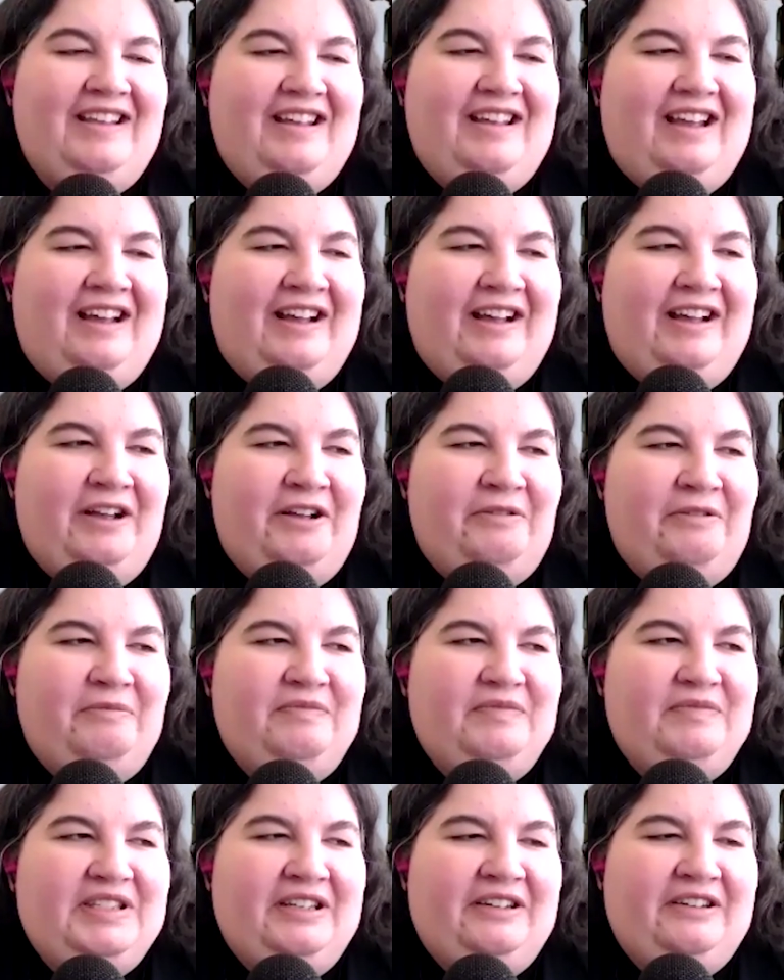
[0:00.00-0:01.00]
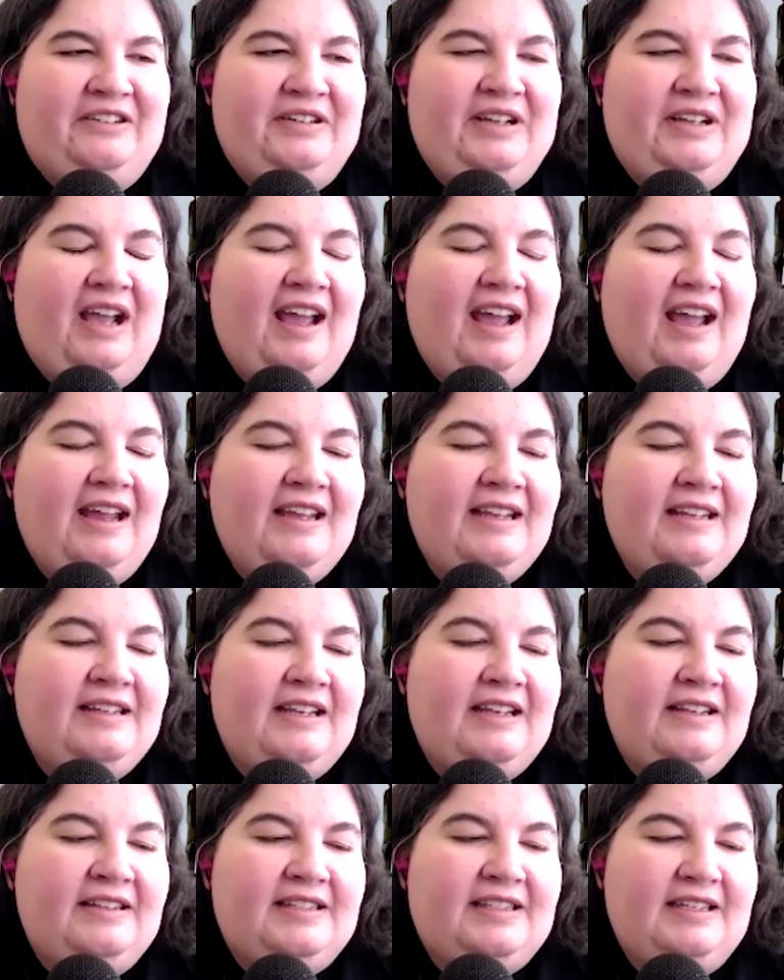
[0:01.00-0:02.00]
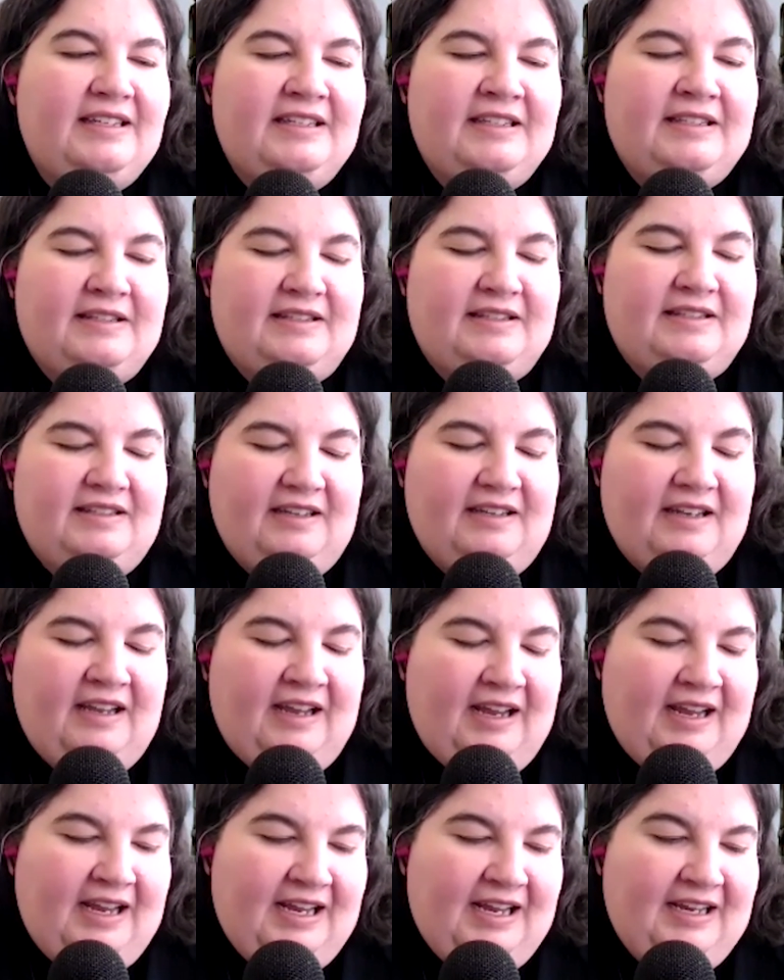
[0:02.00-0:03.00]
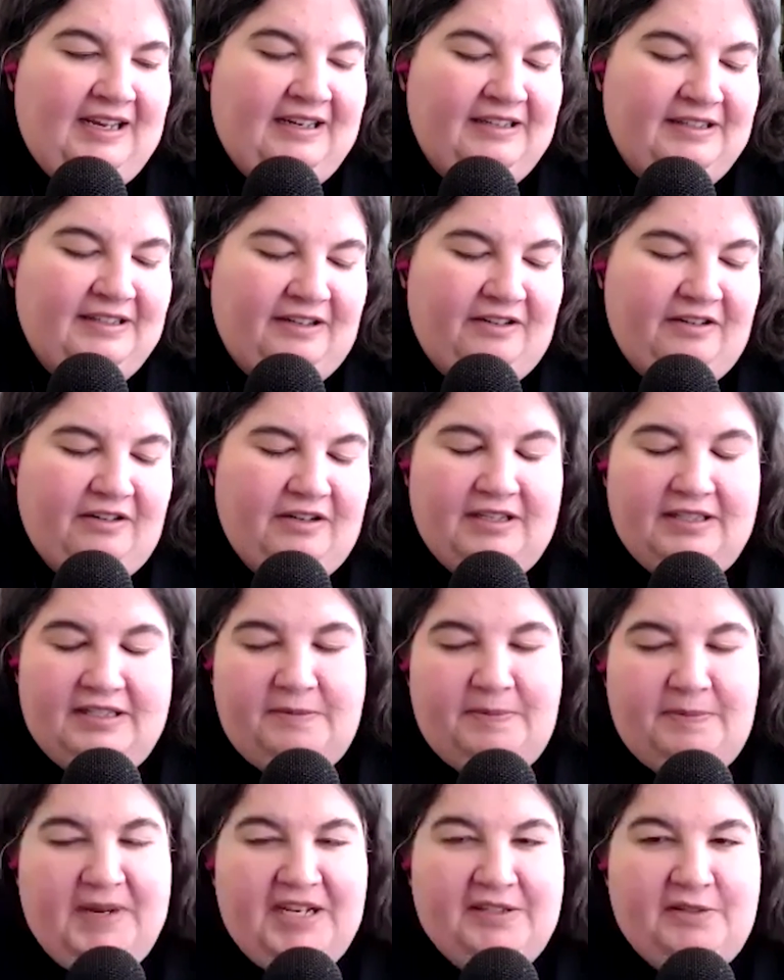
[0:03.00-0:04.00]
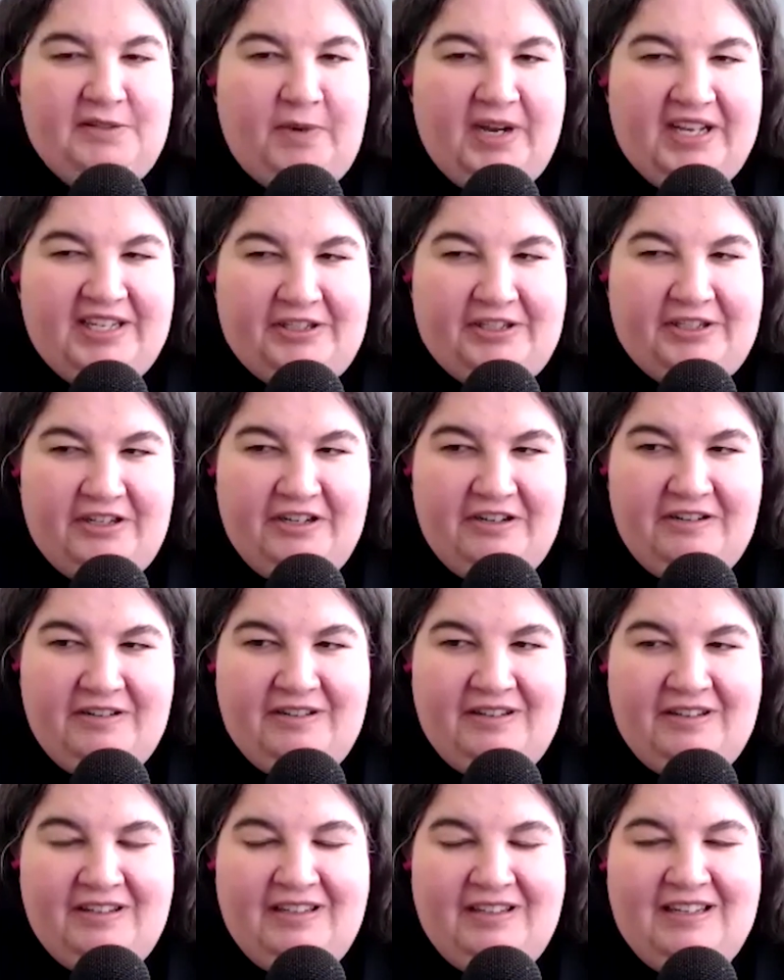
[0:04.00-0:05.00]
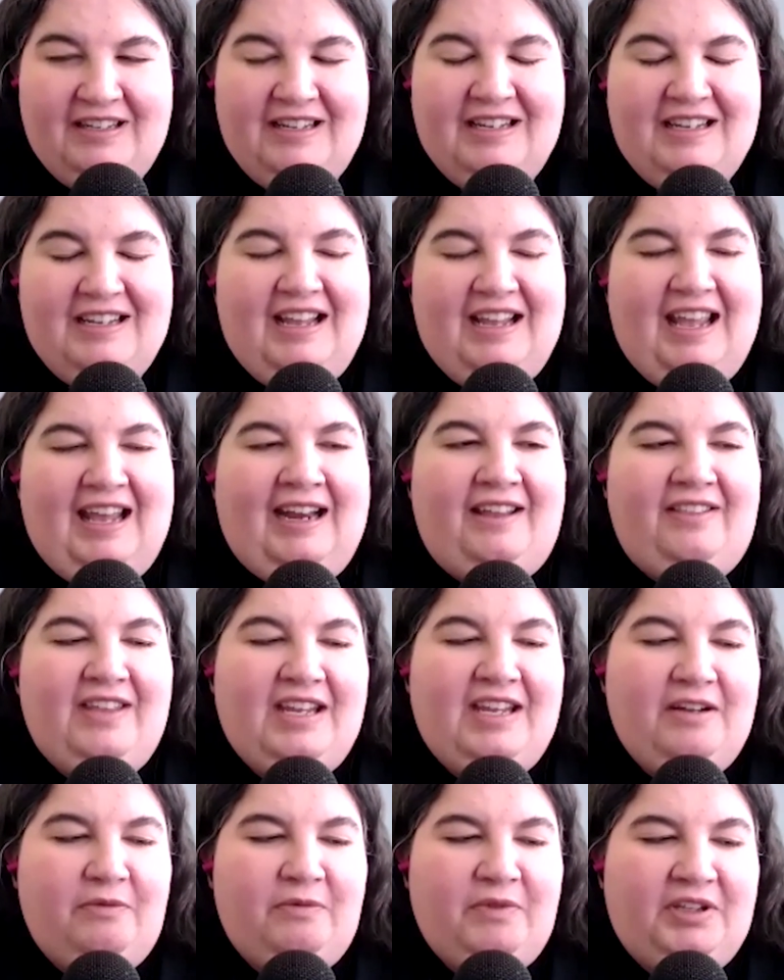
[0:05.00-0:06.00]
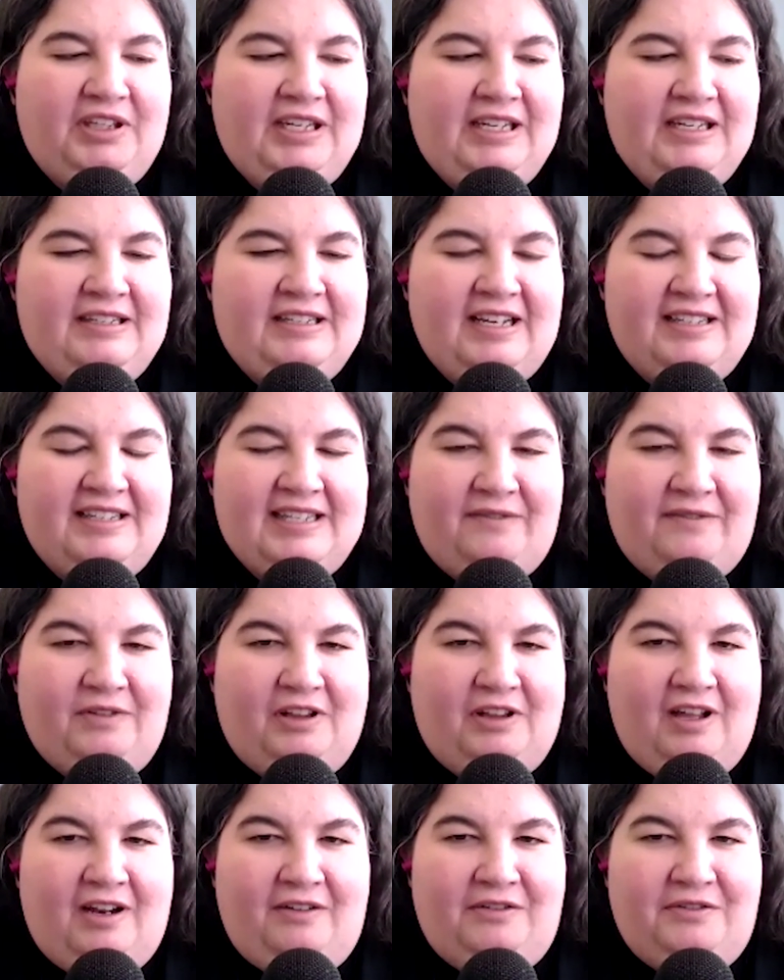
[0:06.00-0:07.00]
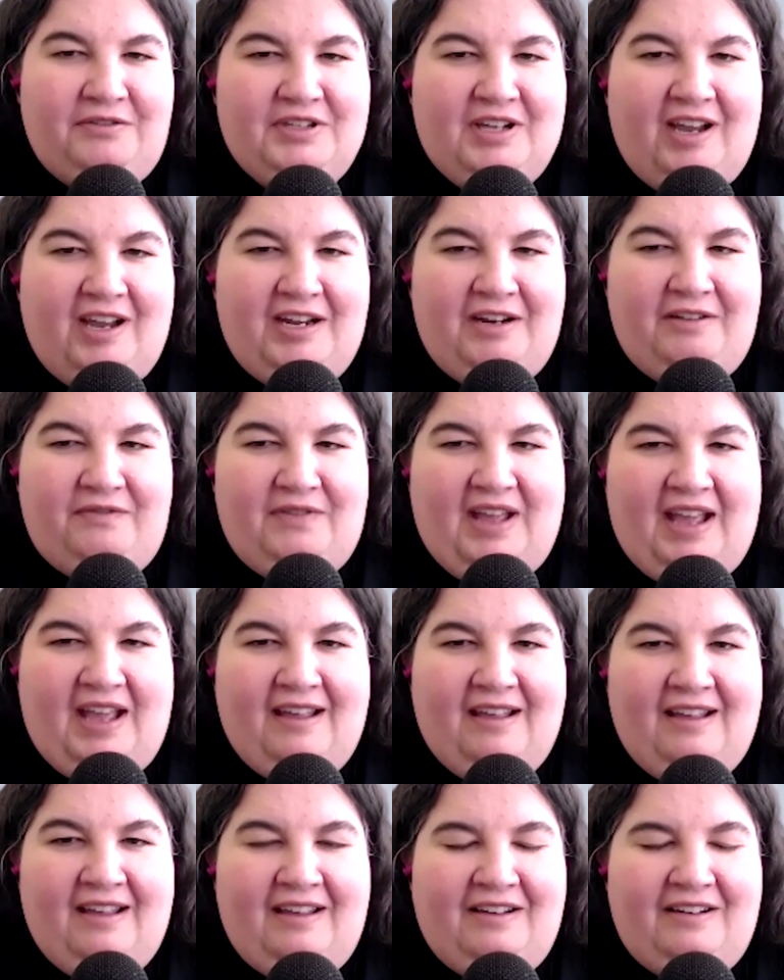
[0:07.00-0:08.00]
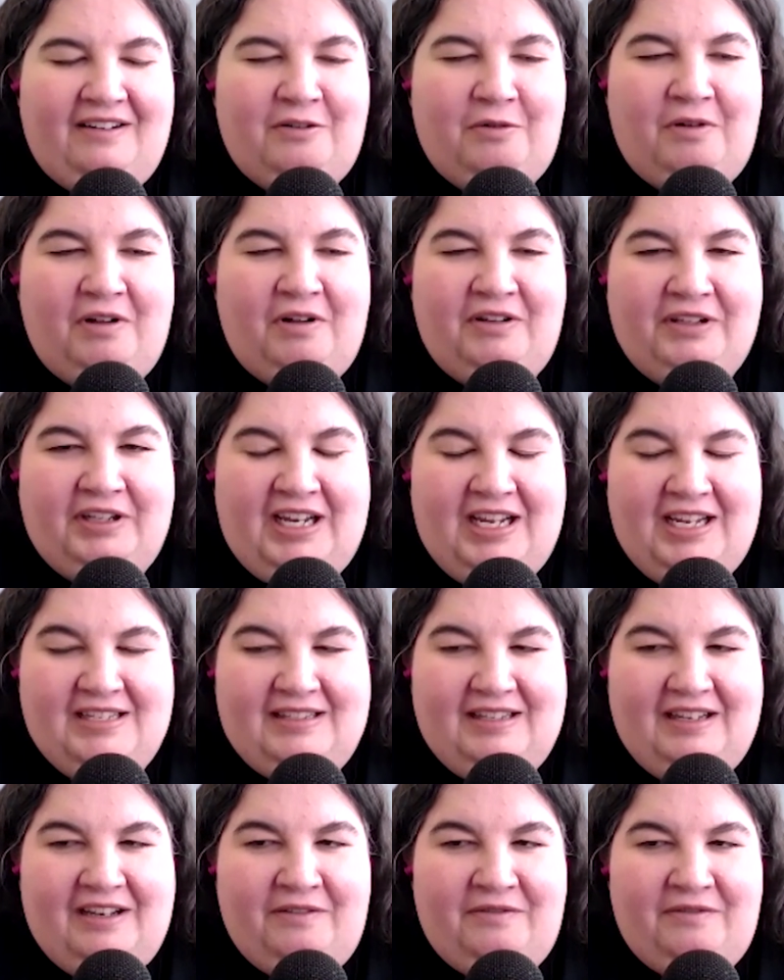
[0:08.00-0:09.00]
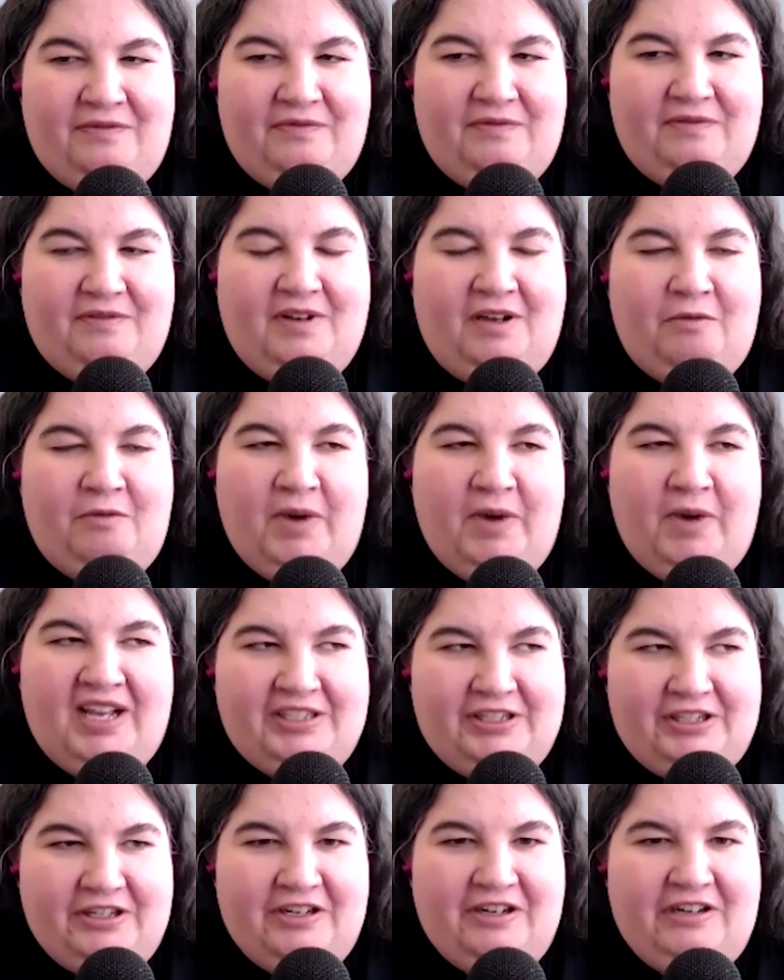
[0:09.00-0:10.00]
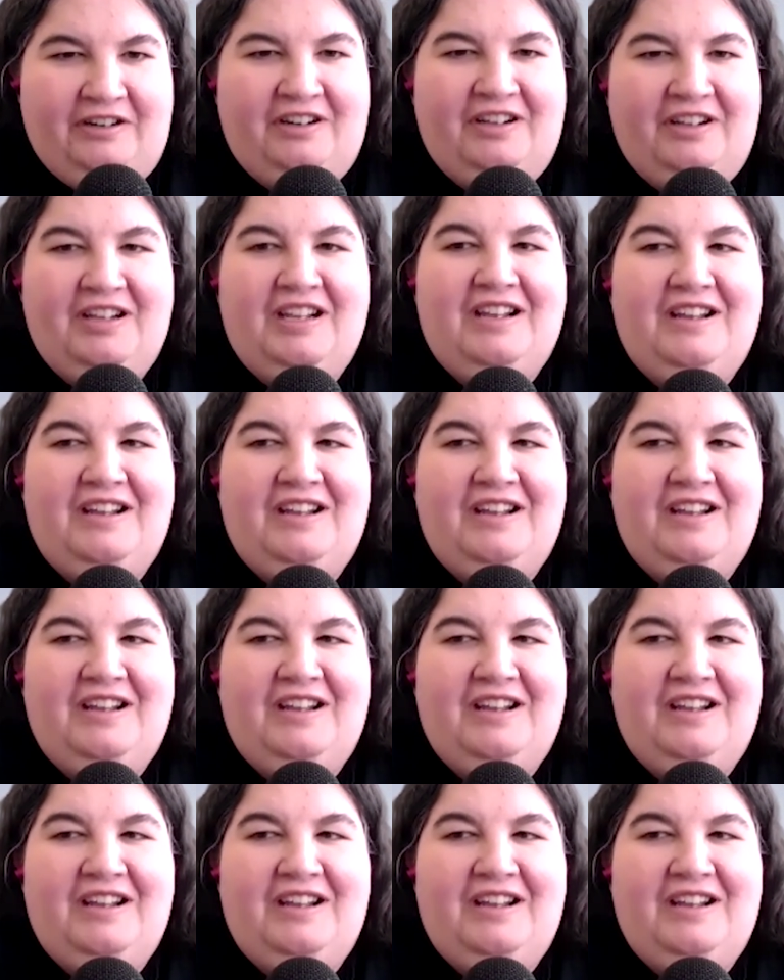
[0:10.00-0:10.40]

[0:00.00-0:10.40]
Um, so I, it, it's it's a considered a space western, and I think it really mm-hmm. does have a lot of those kind of uh, qualities of a western.